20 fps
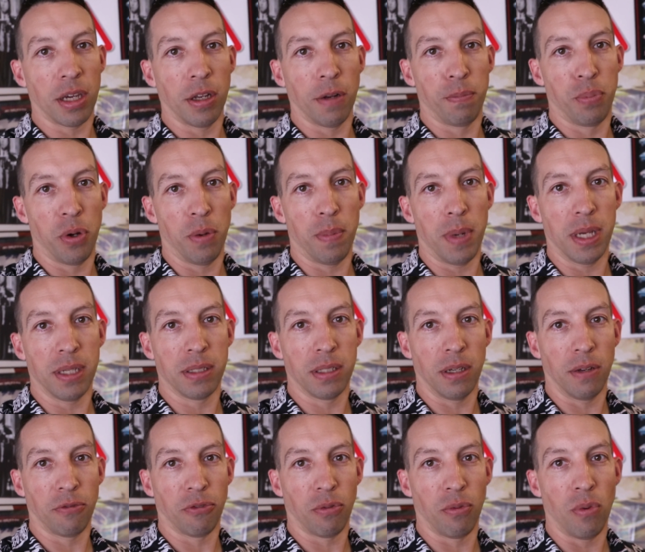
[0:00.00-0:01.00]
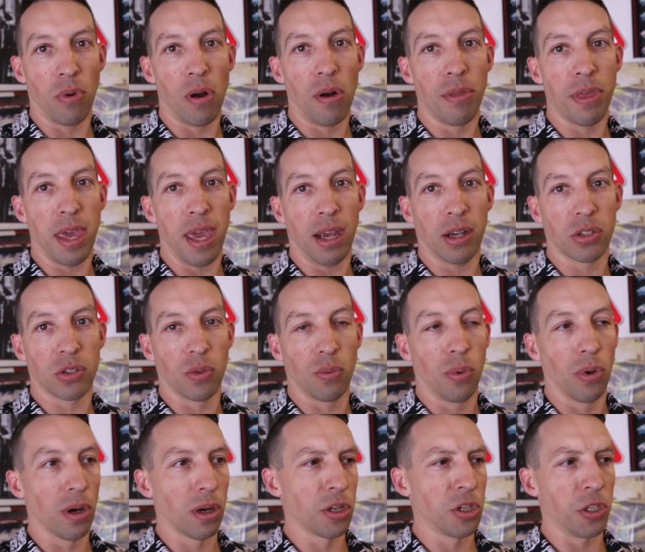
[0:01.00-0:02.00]
gonna put myself through all the extra
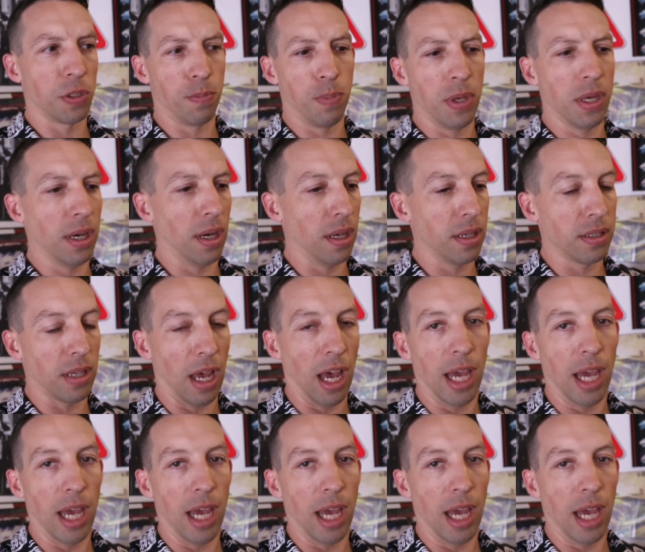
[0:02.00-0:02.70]
work just because